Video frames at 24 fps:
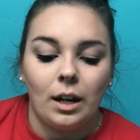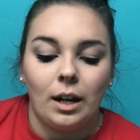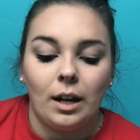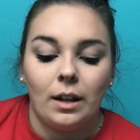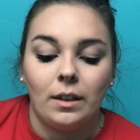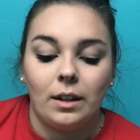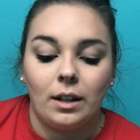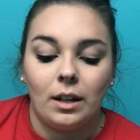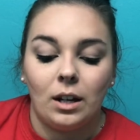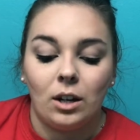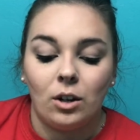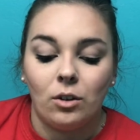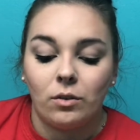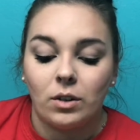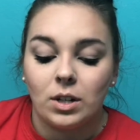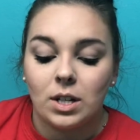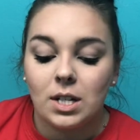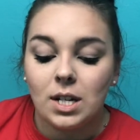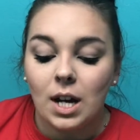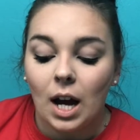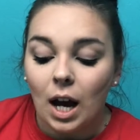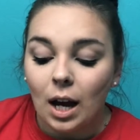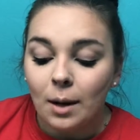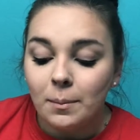And then over
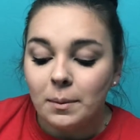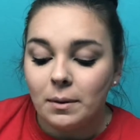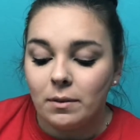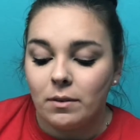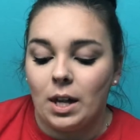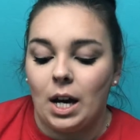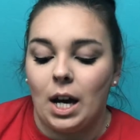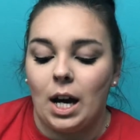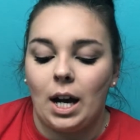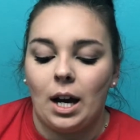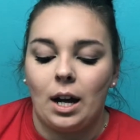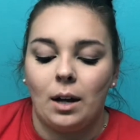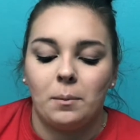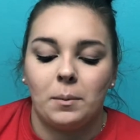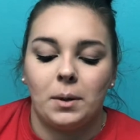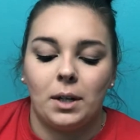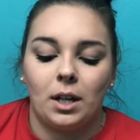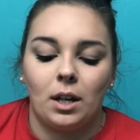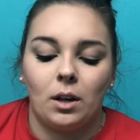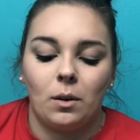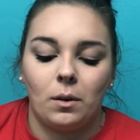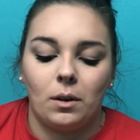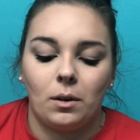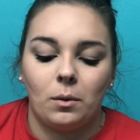top of that, I'm going
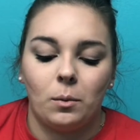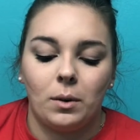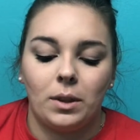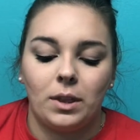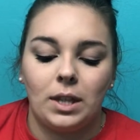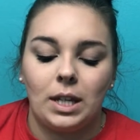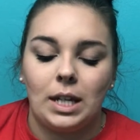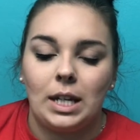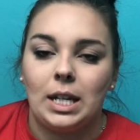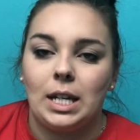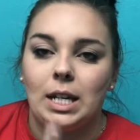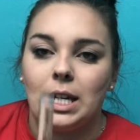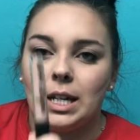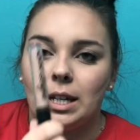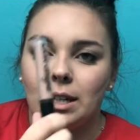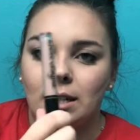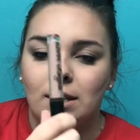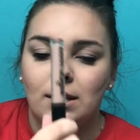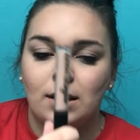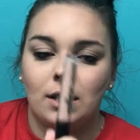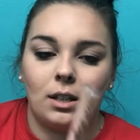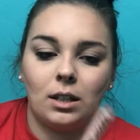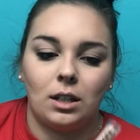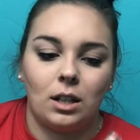to go in with the
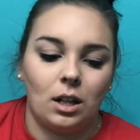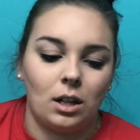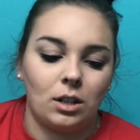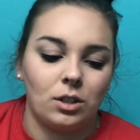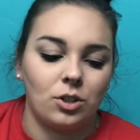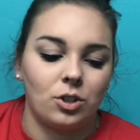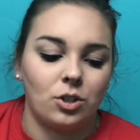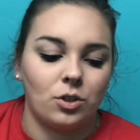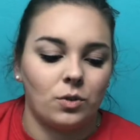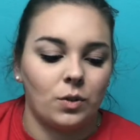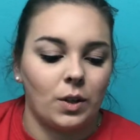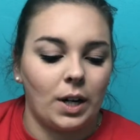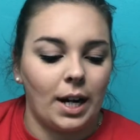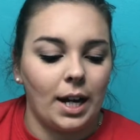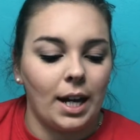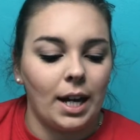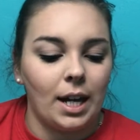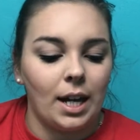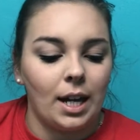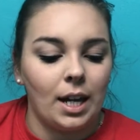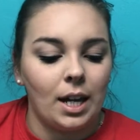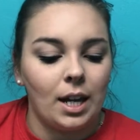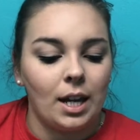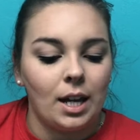NYX
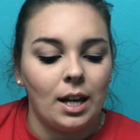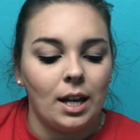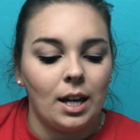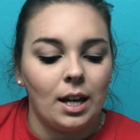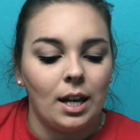Lingerie